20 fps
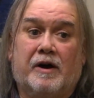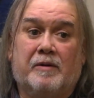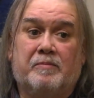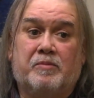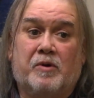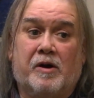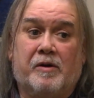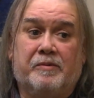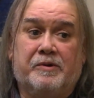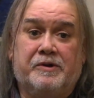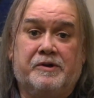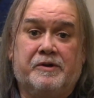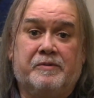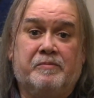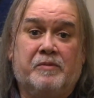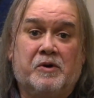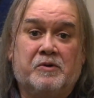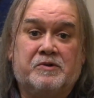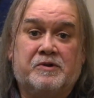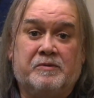probably did
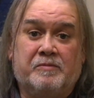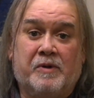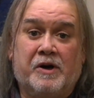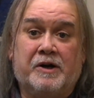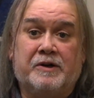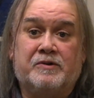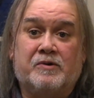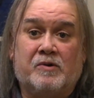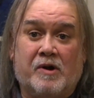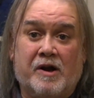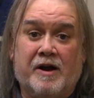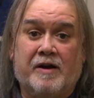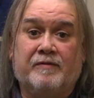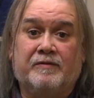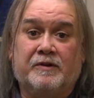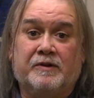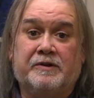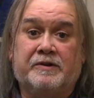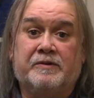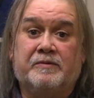most of my
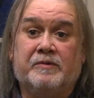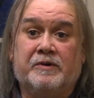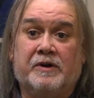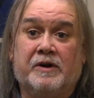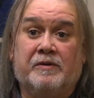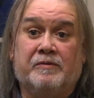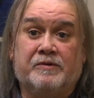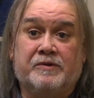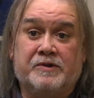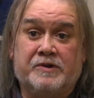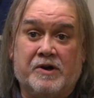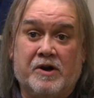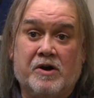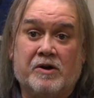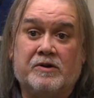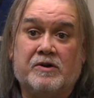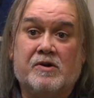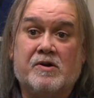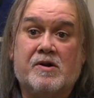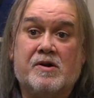traveling when I was
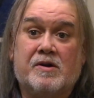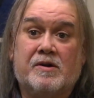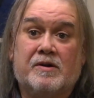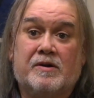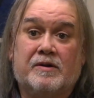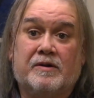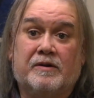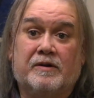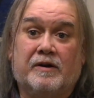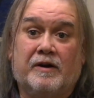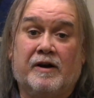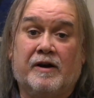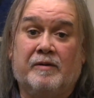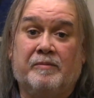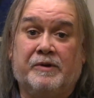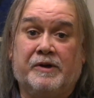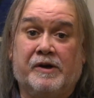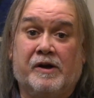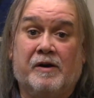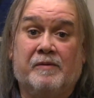younger. I
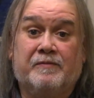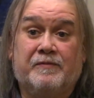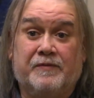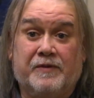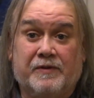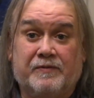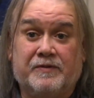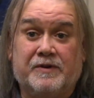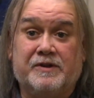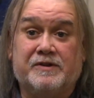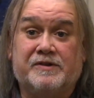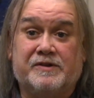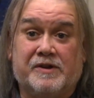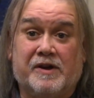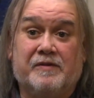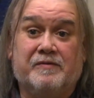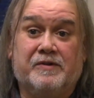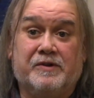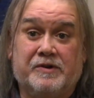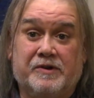mean, I'm
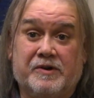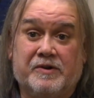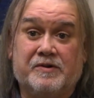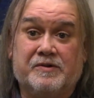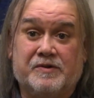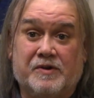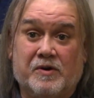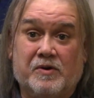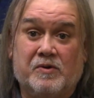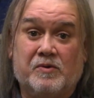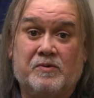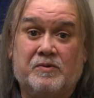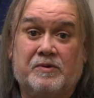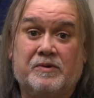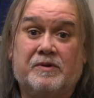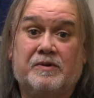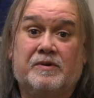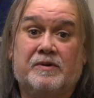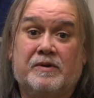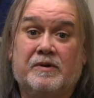57 years old,
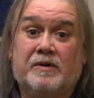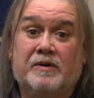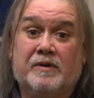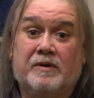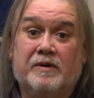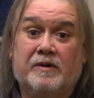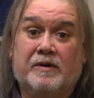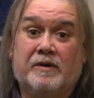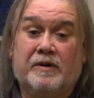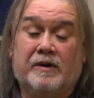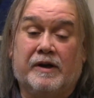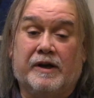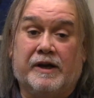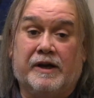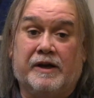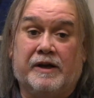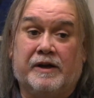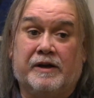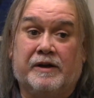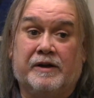
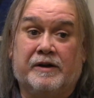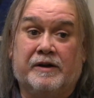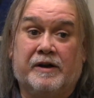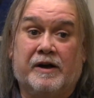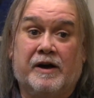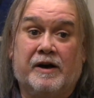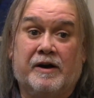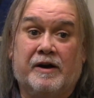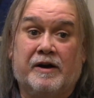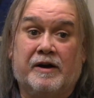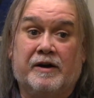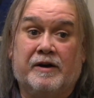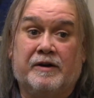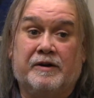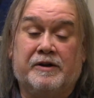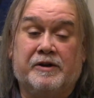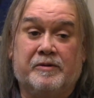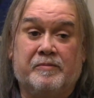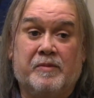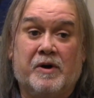and I
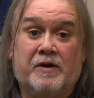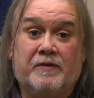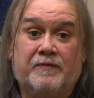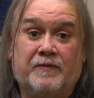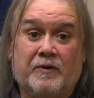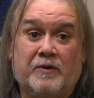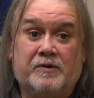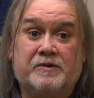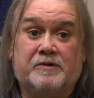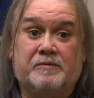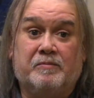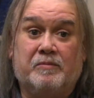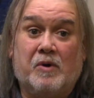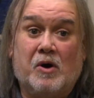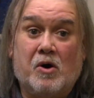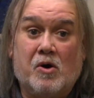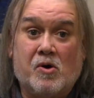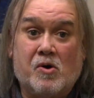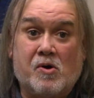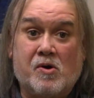did my first
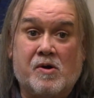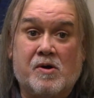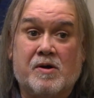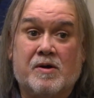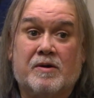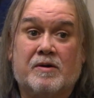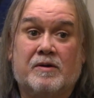nightclub